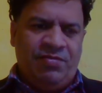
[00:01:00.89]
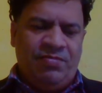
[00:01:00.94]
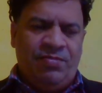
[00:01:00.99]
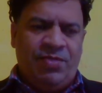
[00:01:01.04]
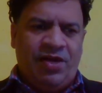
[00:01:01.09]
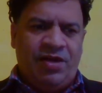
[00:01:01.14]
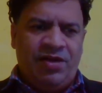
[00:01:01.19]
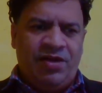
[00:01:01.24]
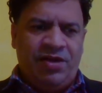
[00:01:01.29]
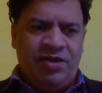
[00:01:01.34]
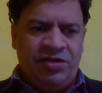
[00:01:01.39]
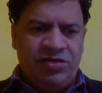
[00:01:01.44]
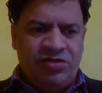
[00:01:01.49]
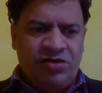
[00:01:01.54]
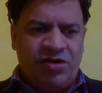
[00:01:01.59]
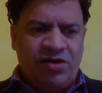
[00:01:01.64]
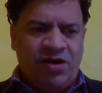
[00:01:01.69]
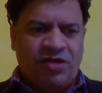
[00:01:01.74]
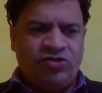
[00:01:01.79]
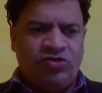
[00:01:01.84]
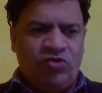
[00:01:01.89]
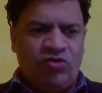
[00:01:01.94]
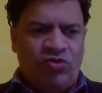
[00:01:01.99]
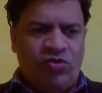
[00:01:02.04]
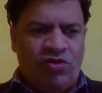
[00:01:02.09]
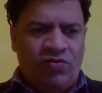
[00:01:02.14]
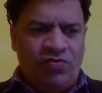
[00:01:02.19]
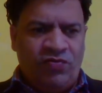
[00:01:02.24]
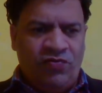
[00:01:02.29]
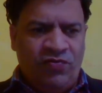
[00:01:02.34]
by international
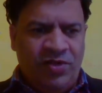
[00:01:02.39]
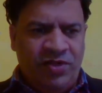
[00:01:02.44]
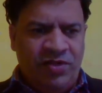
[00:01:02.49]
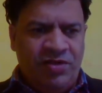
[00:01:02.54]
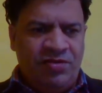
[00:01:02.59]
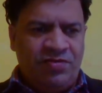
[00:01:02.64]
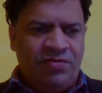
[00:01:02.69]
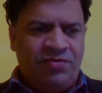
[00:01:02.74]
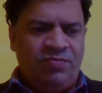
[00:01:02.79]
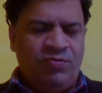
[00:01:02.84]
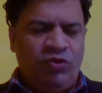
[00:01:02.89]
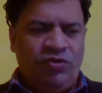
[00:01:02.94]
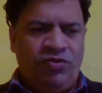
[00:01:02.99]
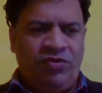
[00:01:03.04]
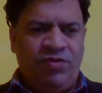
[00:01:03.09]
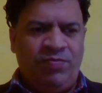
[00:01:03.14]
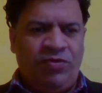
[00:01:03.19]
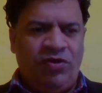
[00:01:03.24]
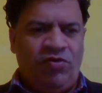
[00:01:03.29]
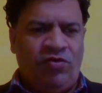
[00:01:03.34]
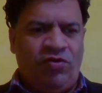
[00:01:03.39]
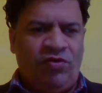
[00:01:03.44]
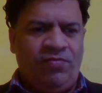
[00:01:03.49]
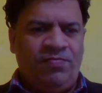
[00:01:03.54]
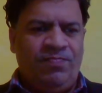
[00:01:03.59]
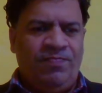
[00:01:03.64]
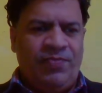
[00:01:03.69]
law with the municipal law.